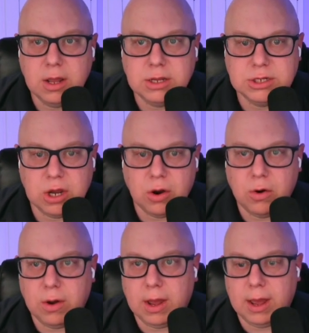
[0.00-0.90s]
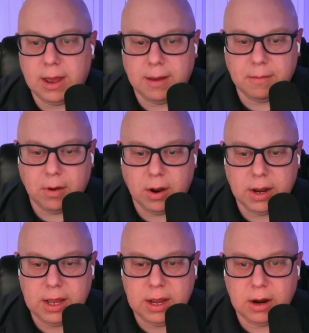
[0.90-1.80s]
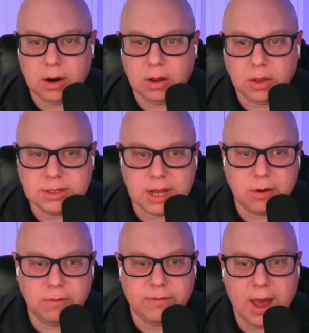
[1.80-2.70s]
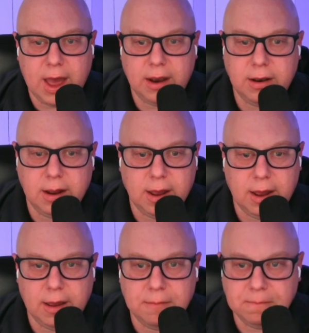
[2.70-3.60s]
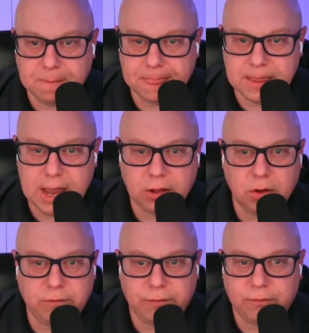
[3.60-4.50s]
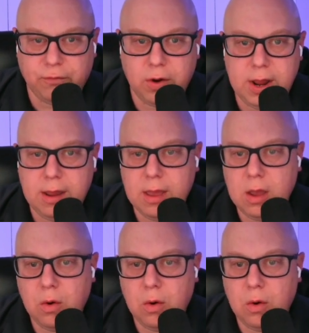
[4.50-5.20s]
So on here, it looks like we've got download for free.